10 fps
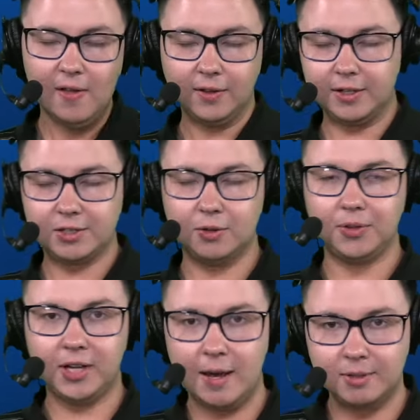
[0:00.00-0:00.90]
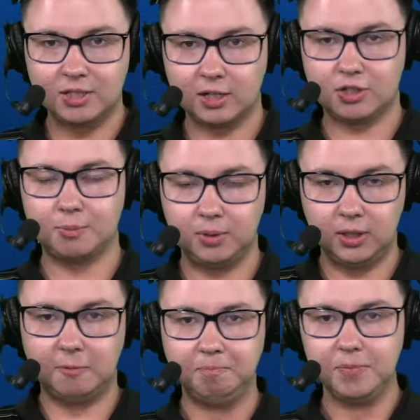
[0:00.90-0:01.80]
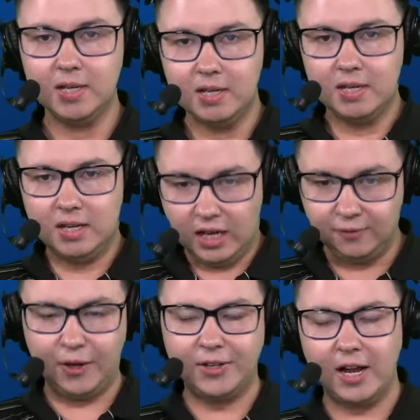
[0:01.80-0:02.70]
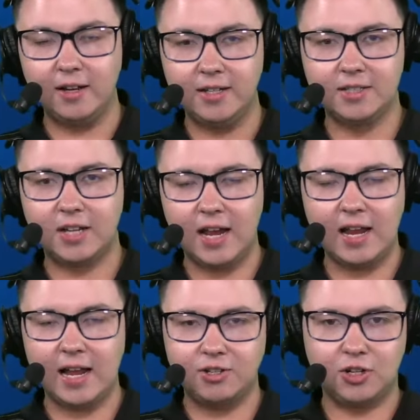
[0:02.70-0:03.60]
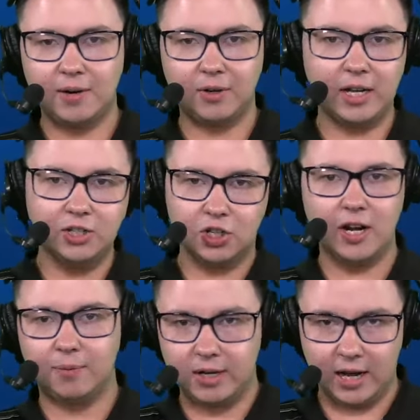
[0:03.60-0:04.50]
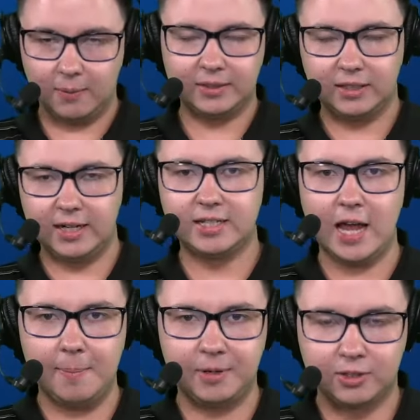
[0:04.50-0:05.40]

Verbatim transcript: Let us know in the comment section below. NFL Dailies I eh, got you covered each and every day with the latest happenings